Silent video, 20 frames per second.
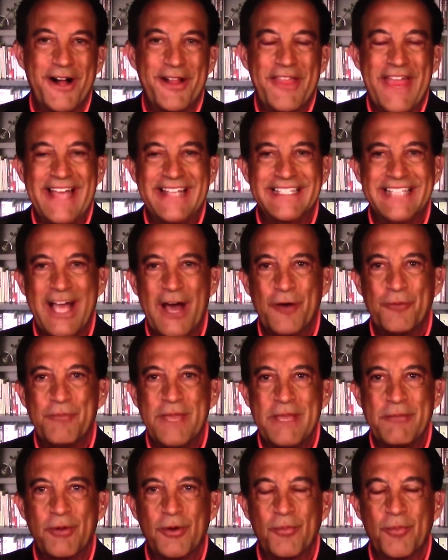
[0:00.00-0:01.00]
Well, that's how
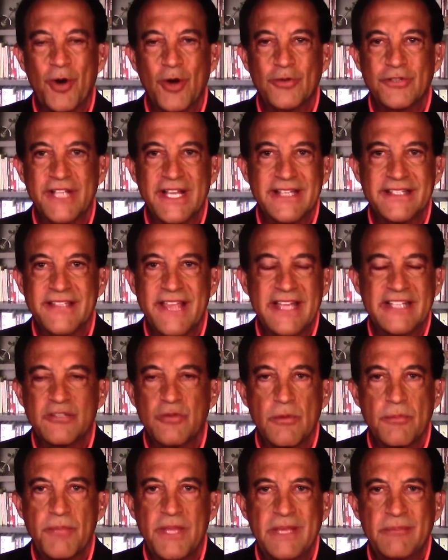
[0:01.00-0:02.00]
people protest.
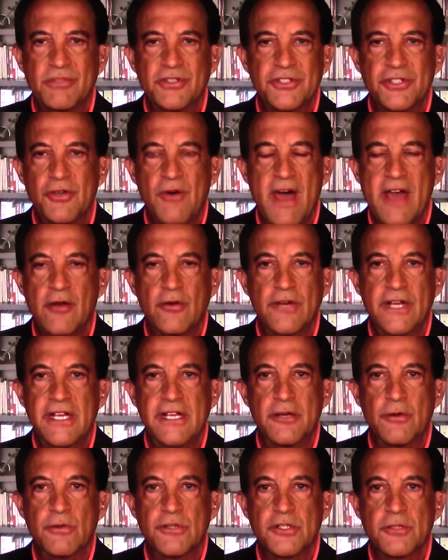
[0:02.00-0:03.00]
That's what people do. I don't
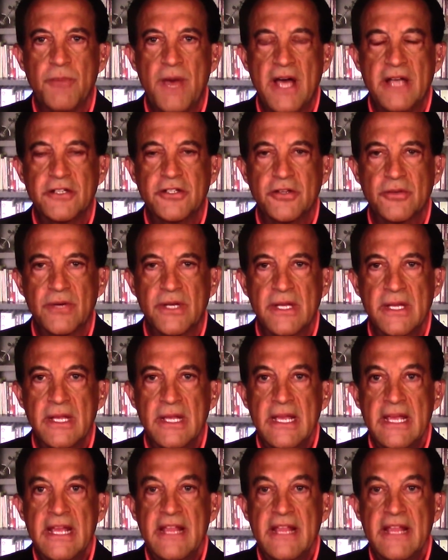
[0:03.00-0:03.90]
need to respond to it.